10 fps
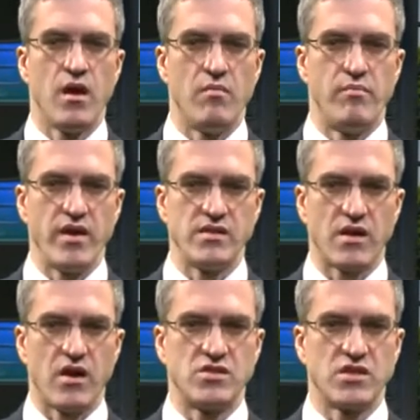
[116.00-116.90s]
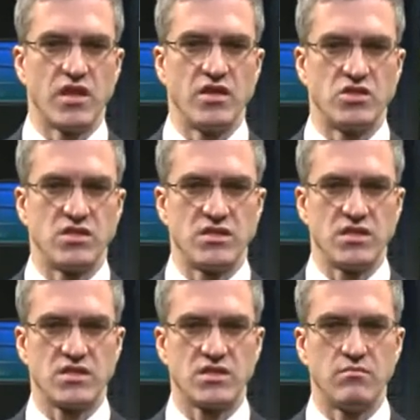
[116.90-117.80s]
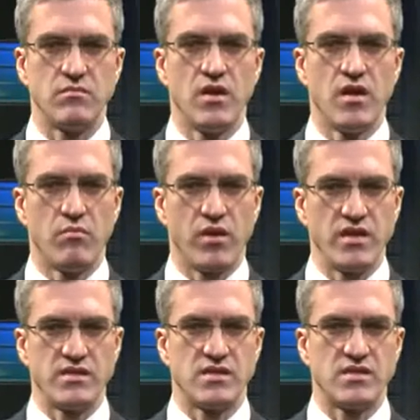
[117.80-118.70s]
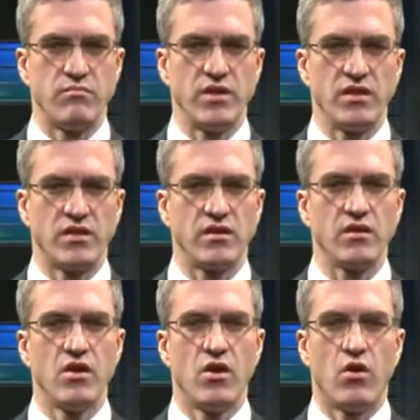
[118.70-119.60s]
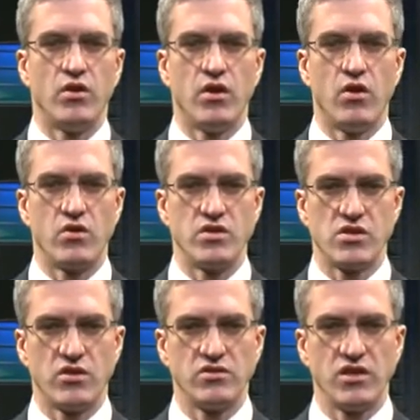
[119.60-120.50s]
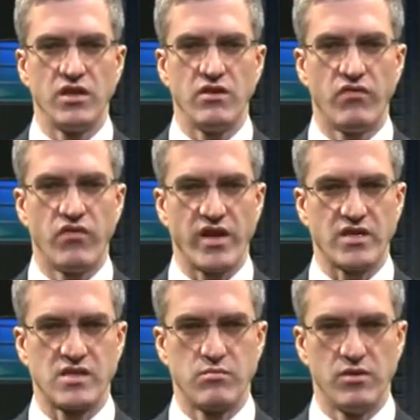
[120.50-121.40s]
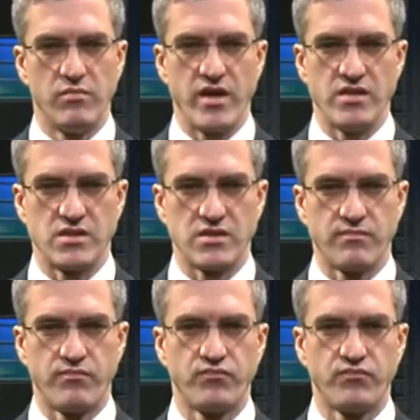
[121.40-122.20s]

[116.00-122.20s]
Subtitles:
A base isolation system places the building on a horizontally flexible base.